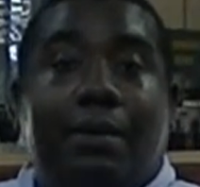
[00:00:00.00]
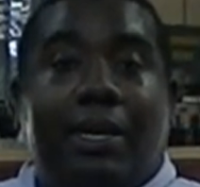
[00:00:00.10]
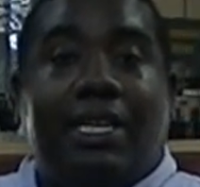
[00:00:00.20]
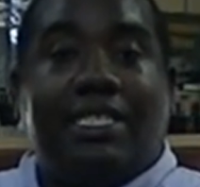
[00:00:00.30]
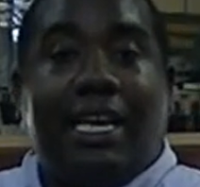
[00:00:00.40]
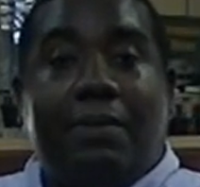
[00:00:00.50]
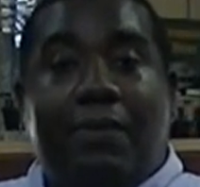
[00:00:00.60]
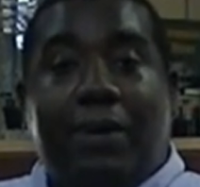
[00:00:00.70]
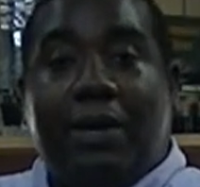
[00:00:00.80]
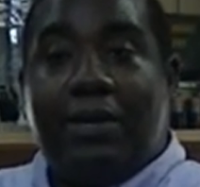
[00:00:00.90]
but doesn't have
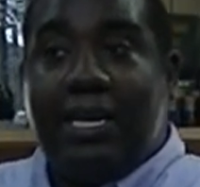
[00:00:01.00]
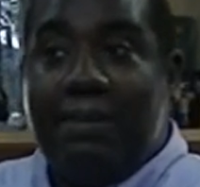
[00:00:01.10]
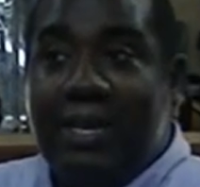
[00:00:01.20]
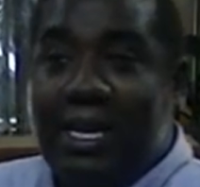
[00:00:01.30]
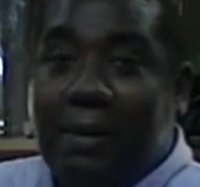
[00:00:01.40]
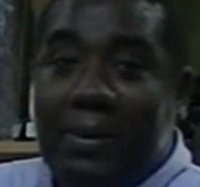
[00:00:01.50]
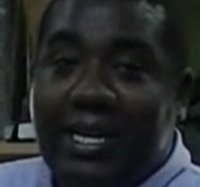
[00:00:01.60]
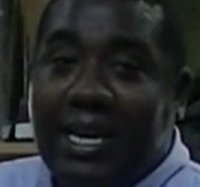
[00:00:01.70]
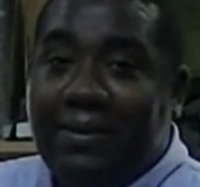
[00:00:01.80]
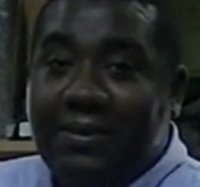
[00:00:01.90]
enough power to get me up
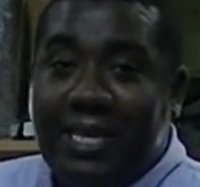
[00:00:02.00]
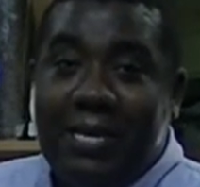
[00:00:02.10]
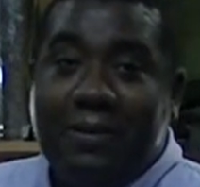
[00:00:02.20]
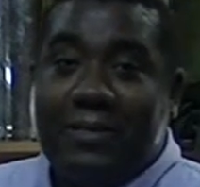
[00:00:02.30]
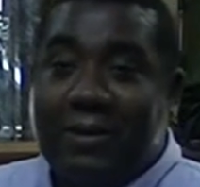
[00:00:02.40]
and down those hills.